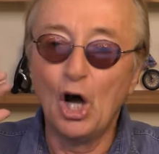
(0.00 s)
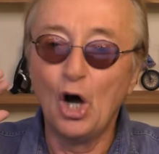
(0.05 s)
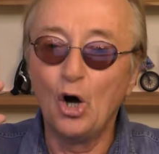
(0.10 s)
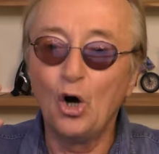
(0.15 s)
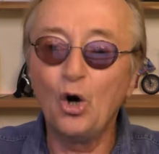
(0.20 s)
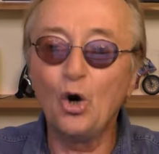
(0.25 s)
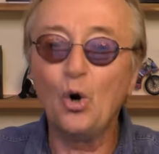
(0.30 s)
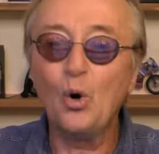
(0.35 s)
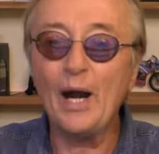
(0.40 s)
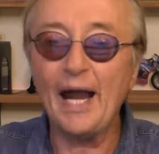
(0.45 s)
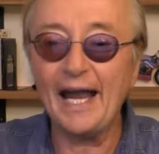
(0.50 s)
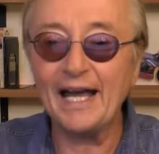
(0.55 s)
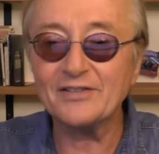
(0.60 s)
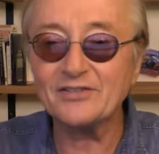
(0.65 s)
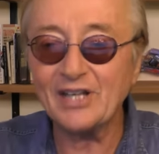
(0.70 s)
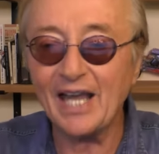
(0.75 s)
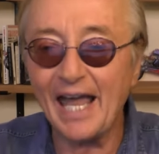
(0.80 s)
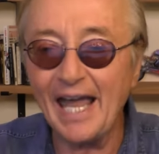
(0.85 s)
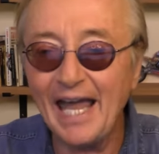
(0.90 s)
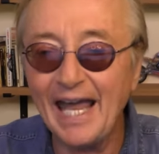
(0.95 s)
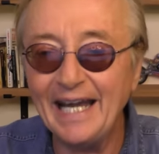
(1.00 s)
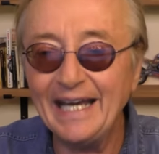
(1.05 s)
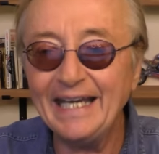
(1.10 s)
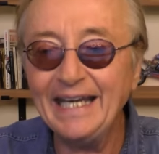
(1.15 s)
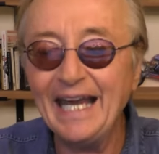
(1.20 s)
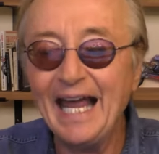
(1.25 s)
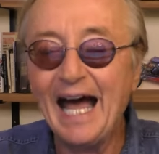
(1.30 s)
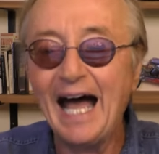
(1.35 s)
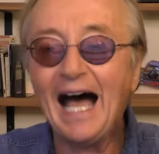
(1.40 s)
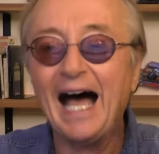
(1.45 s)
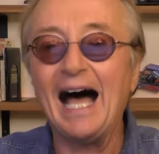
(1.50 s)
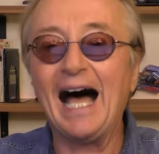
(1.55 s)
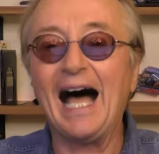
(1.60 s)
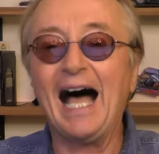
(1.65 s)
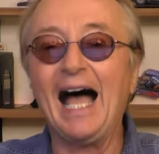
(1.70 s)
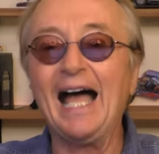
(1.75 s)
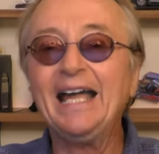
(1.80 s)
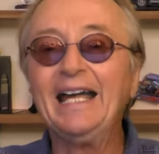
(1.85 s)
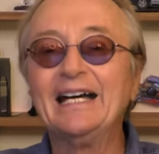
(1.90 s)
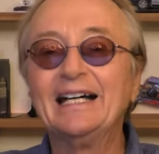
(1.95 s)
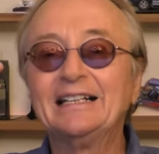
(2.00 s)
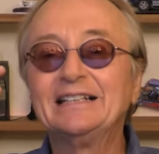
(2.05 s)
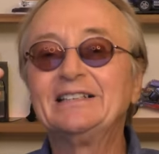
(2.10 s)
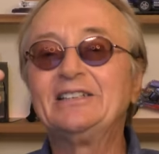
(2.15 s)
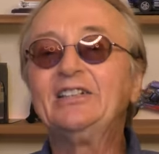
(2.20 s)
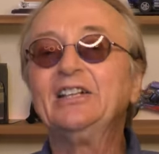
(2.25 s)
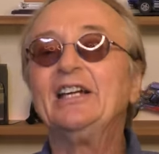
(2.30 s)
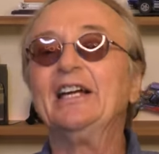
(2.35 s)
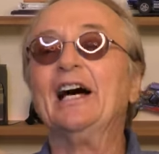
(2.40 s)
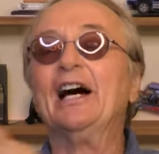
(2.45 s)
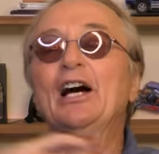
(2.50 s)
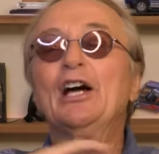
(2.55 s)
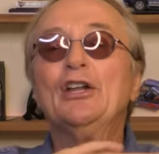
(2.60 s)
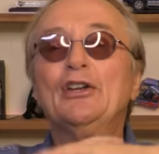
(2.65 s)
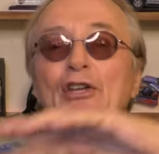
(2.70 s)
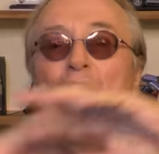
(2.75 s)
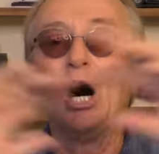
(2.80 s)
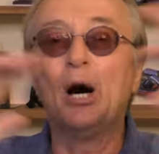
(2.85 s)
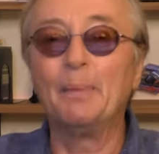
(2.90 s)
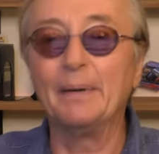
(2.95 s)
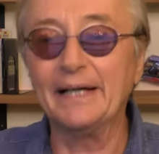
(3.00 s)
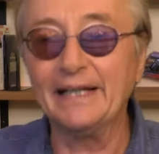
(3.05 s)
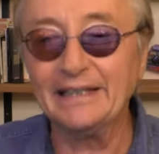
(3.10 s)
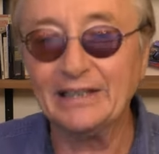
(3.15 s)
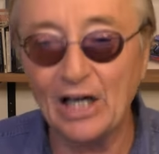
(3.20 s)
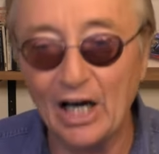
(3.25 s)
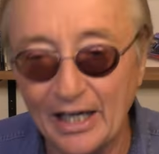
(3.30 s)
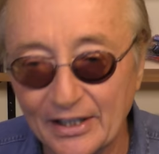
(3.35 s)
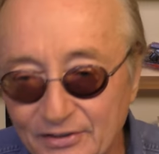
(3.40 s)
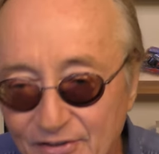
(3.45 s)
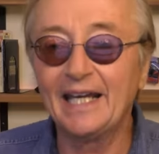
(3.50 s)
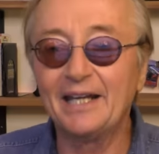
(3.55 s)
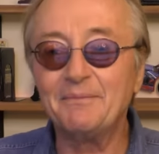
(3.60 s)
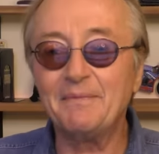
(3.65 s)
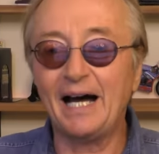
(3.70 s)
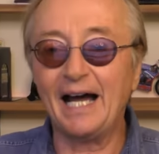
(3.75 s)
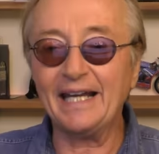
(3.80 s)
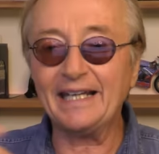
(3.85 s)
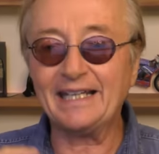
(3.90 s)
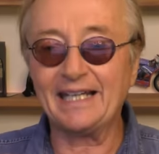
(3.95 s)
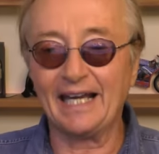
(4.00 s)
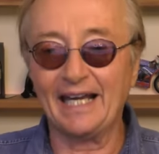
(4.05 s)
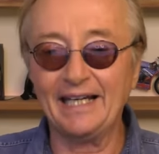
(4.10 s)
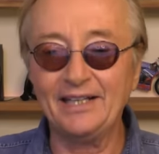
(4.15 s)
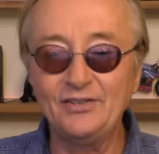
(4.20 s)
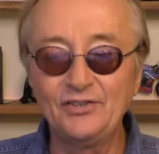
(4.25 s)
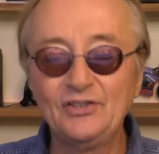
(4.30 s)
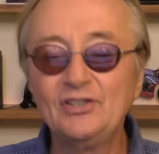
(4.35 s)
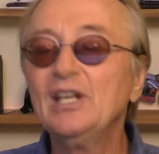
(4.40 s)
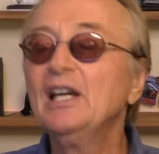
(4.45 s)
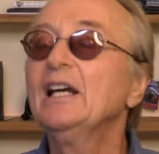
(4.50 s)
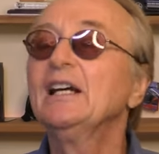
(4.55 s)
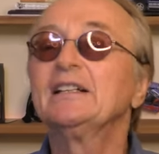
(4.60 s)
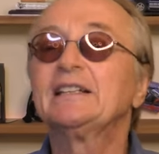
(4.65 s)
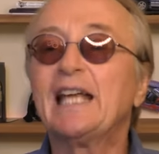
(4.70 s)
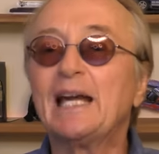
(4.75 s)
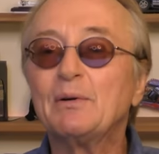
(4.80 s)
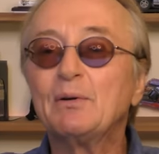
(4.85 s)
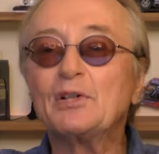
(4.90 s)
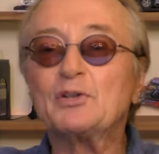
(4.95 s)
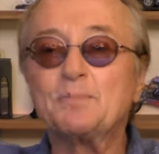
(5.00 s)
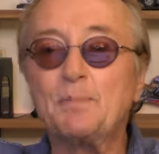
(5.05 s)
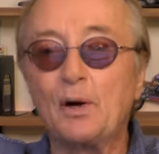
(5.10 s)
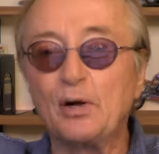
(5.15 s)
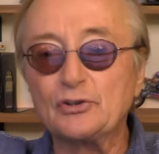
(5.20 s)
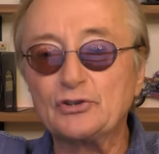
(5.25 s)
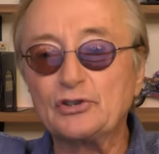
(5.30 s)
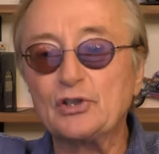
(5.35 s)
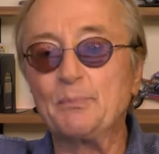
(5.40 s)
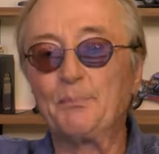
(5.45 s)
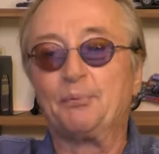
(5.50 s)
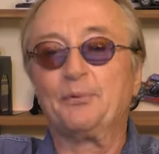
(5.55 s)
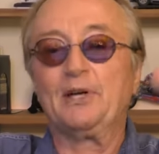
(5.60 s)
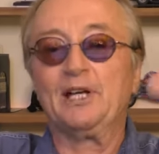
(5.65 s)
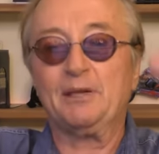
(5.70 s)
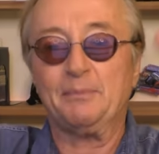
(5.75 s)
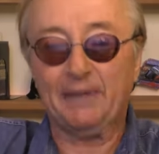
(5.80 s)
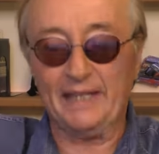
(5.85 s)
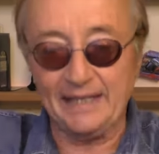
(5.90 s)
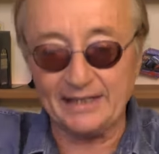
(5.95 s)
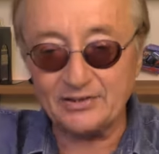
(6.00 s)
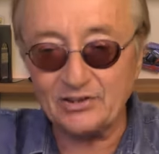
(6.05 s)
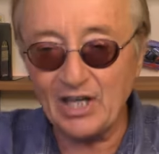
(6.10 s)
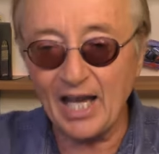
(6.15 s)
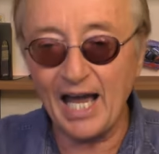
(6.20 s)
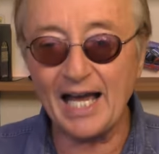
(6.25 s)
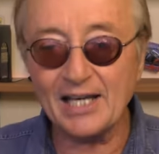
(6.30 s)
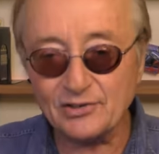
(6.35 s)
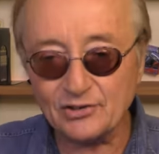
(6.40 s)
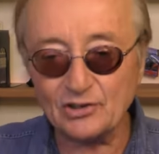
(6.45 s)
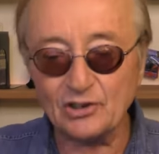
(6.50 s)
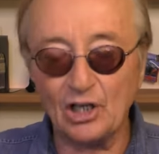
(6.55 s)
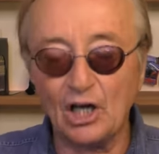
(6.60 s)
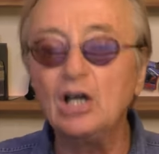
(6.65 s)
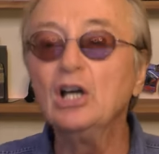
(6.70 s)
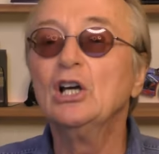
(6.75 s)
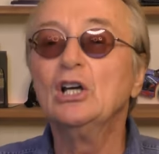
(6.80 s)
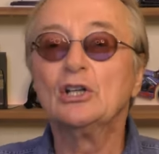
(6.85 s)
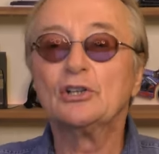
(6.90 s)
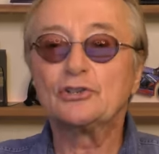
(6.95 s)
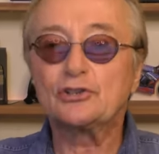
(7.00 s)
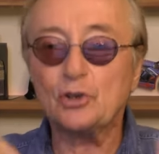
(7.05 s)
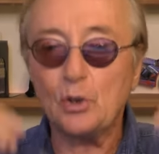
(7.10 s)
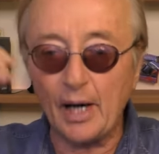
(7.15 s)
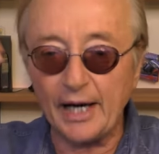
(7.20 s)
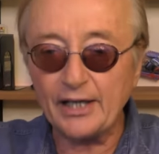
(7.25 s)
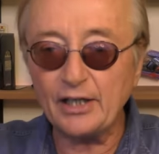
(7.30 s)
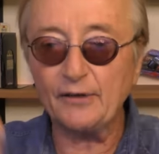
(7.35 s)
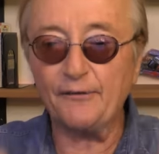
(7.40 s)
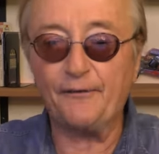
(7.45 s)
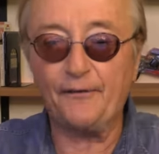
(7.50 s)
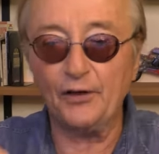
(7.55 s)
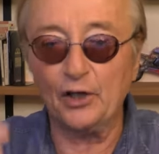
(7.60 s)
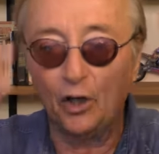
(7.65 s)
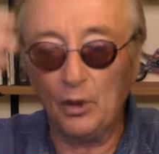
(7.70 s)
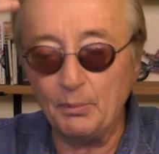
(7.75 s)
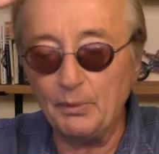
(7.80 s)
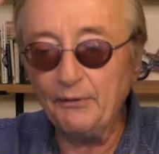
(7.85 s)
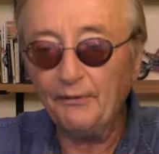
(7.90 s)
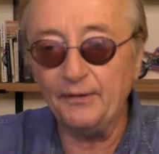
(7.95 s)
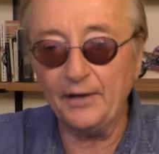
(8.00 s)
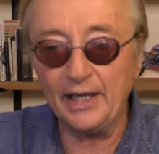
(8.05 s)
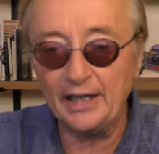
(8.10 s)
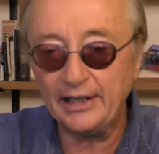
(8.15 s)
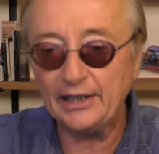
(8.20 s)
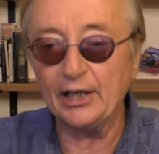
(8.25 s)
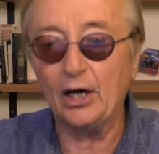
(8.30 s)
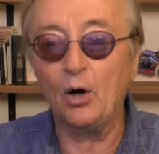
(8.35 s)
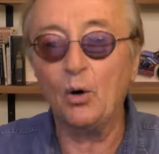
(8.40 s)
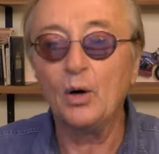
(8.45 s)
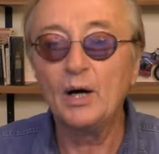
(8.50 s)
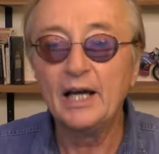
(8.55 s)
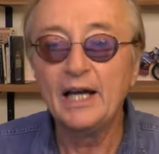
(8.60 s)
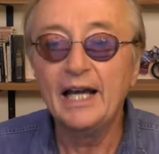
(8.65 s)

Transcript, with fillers: Who has any idea? idea. Nobody does. In my case, they were supposed to bring me a Tesla so I could film a video.